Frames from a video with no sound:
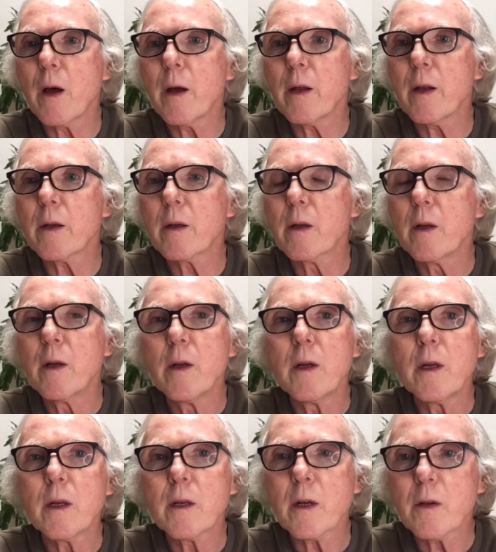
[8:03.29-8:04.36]
It
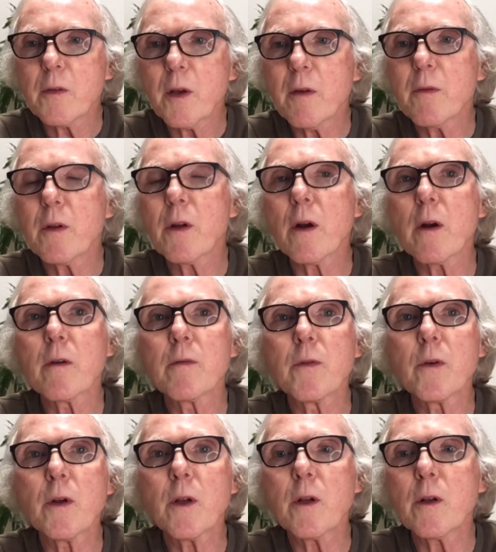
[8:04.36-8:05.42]
does have the dark
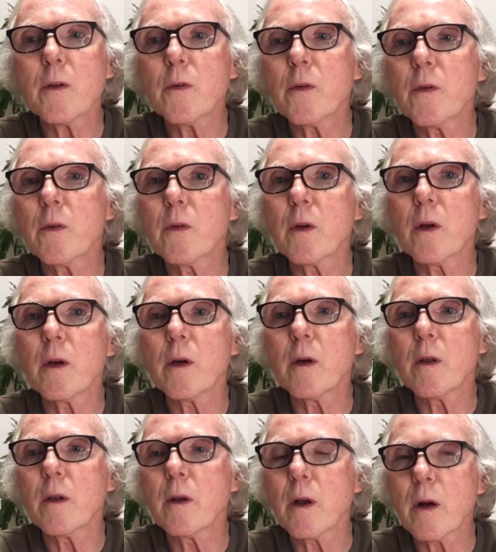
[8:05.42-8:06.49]
fruitiness,
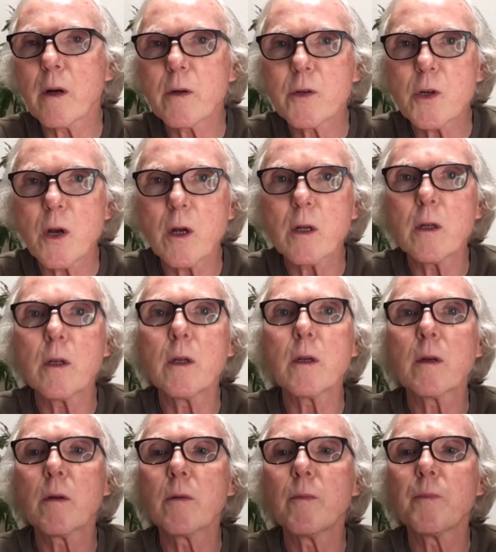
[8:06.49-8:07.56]
the dark chocolate
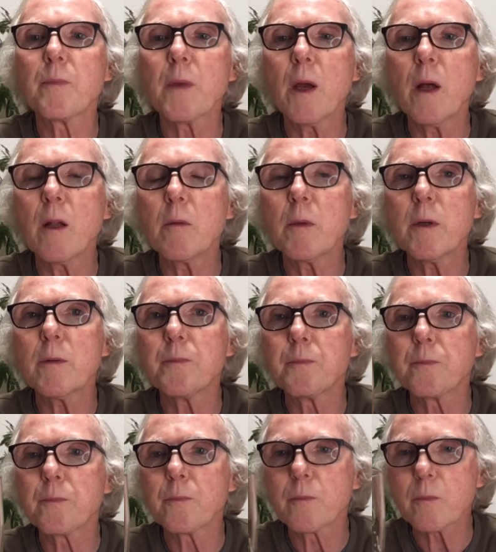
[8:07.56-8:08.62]
element,
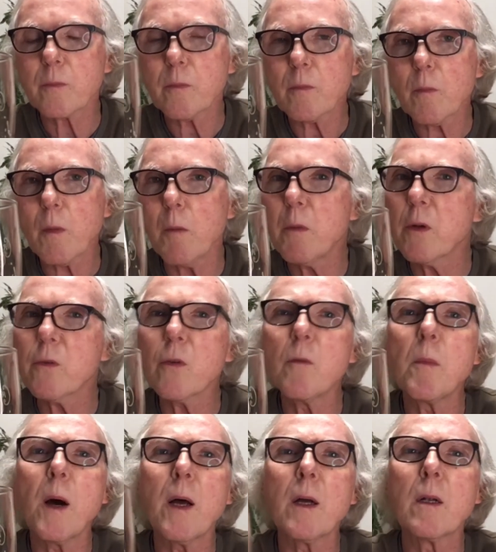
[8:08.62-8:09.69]
but so
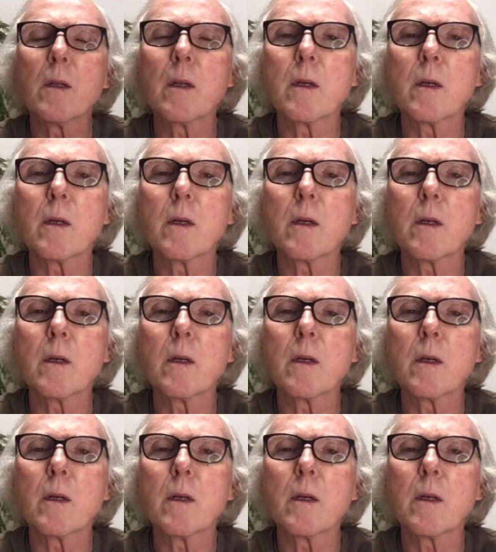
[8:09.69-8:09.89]
mild.